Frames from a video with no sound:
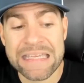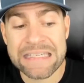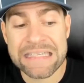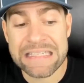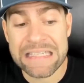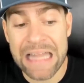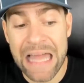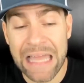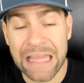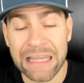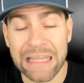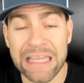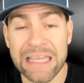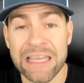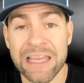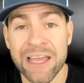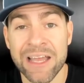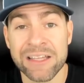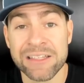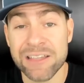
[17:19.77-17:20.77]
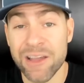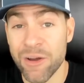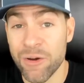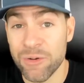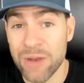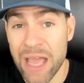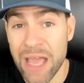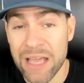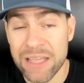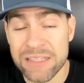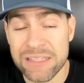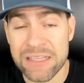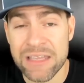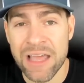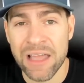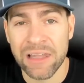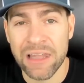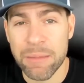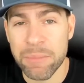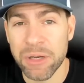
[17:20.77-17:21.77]
is likely to go next?
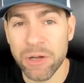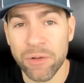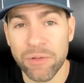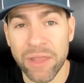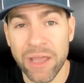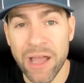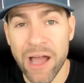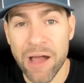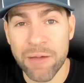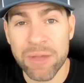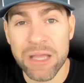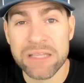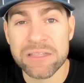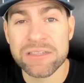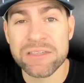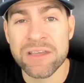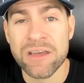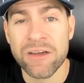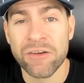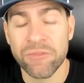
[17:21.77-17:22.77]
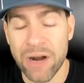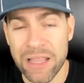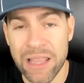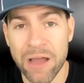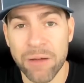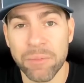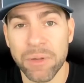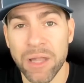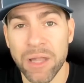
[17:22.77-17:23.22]
Let me know in the comments right down